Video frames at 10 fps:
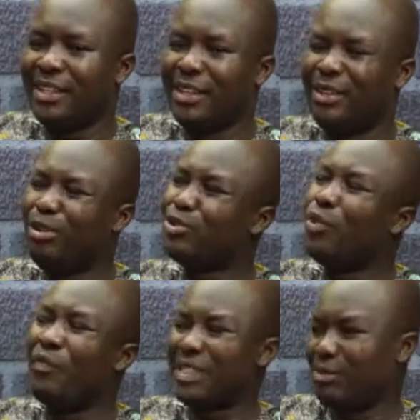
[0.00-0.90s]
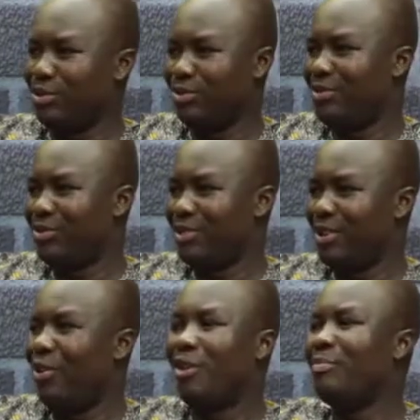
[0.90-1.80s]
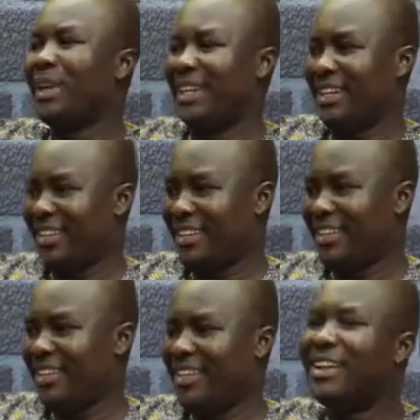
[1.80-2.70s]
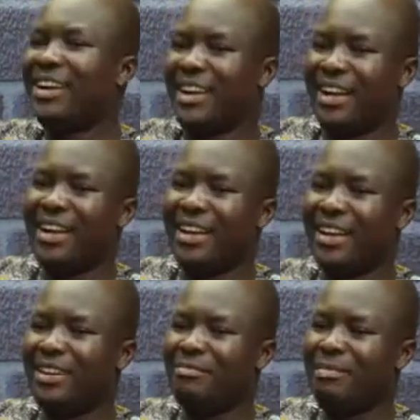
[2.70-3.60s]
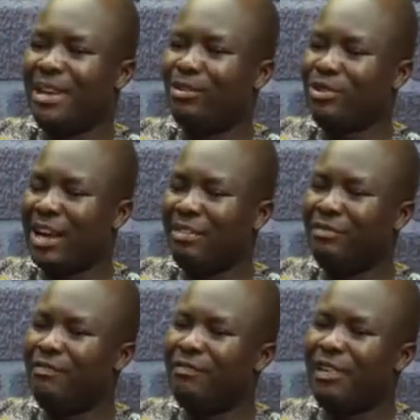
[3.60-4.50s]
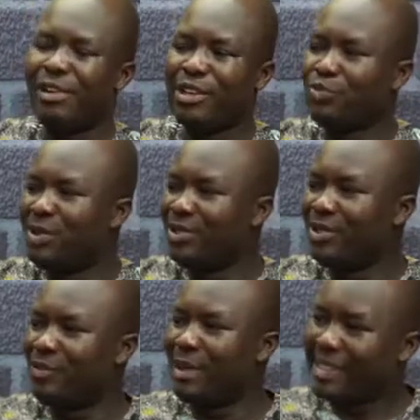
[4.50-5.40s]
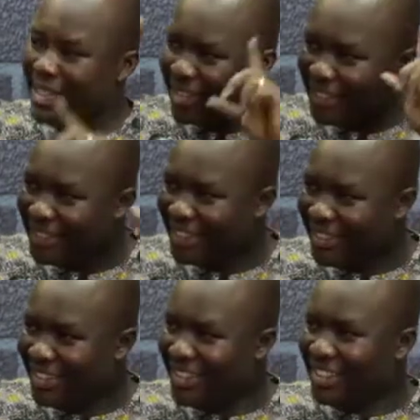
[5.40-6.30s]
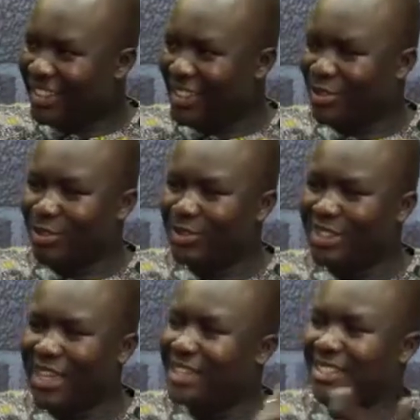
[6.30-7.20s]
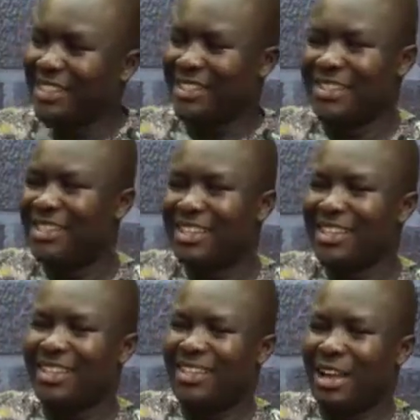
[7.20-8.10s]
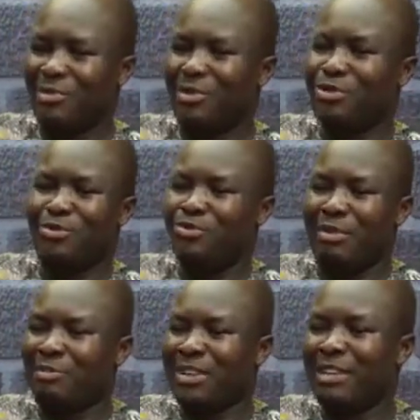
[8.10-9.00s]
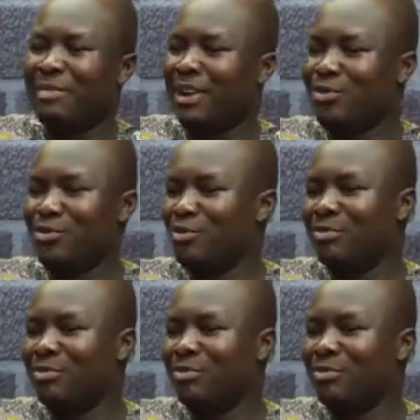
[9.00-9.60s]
not so visible on men. And men also have various means of masking, you know, childlessness. I mean, a man could,